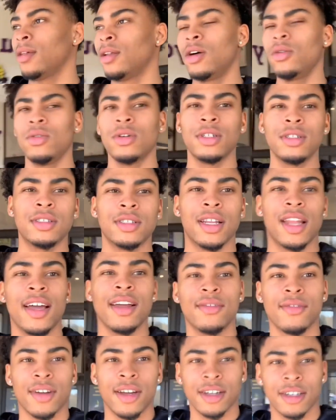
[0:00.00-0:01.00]
this lighting right
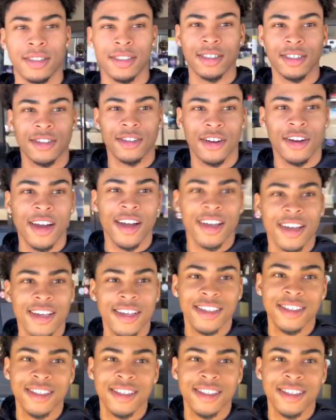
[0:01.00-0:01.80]
here is crazy,